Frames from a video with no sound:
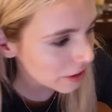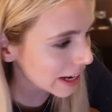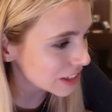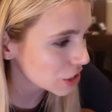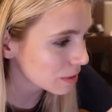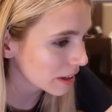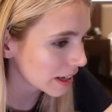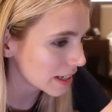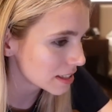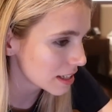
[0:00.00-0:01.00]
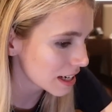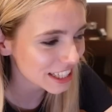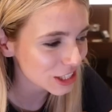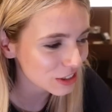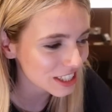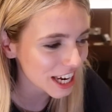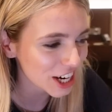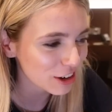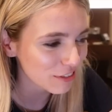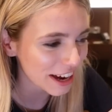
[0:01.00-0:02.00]
yeah, she went a6 because she was
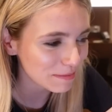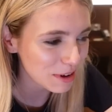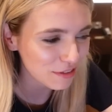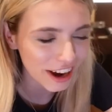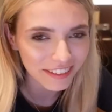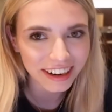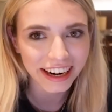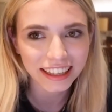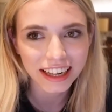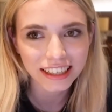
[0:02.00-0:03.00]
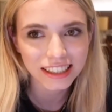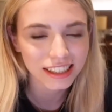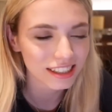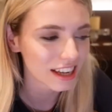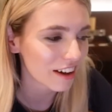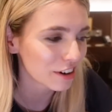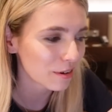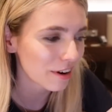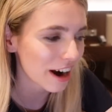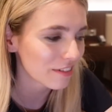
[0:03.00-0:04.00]
scared of knight b5 and knight takes c7 or
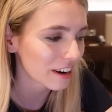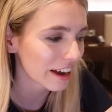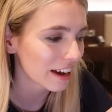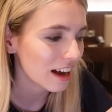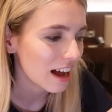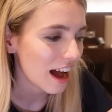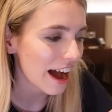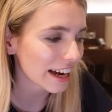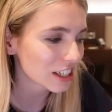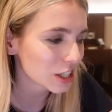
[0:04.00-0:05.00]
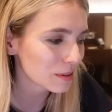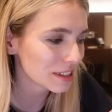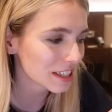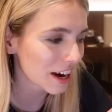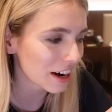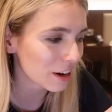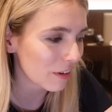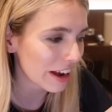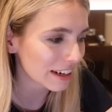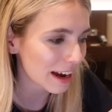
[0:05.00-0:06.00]
whatever. Like, I guess she was scared of
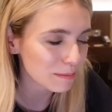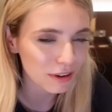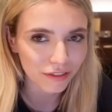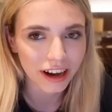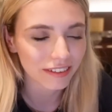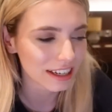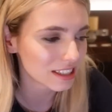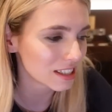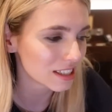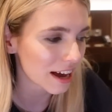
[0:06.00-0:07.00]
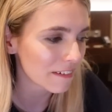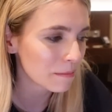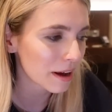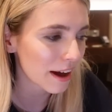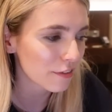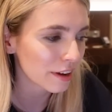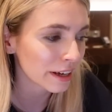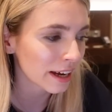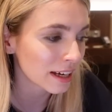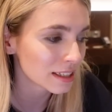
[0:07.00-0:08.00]
like knight b5, knight c7, but I felt
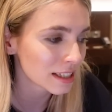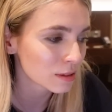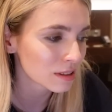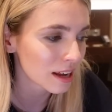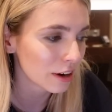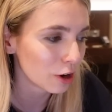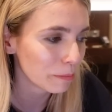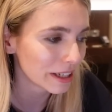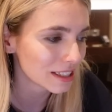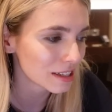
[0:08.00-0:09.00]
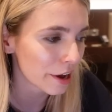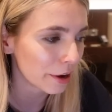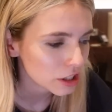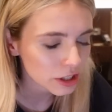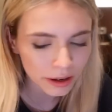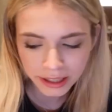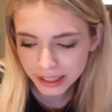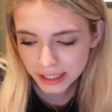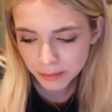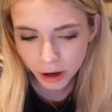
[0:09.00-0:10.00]
like a6 was a little bit slow. So in
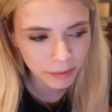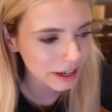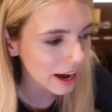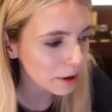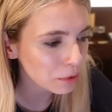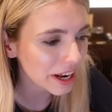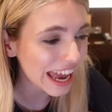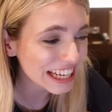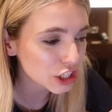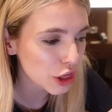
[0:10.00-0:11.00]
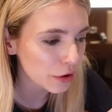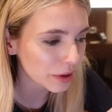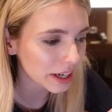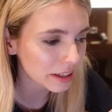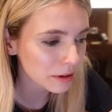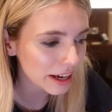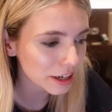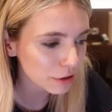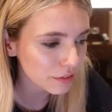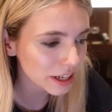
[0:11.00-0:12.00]
this moment, I went h3, and the
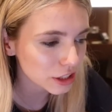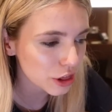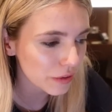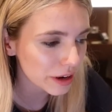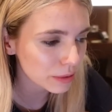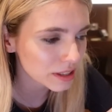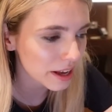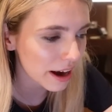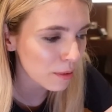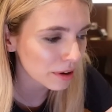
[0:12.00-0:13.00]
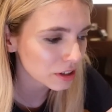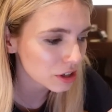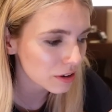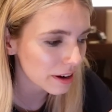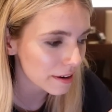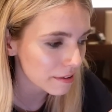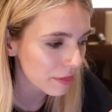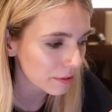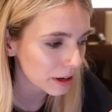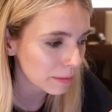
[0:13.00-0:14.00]
idea of h3 was that I wanted to go knight
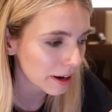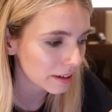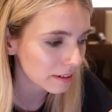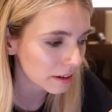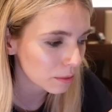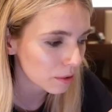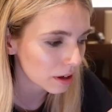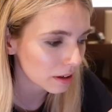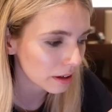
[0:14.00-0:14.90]
f3, but I didn't want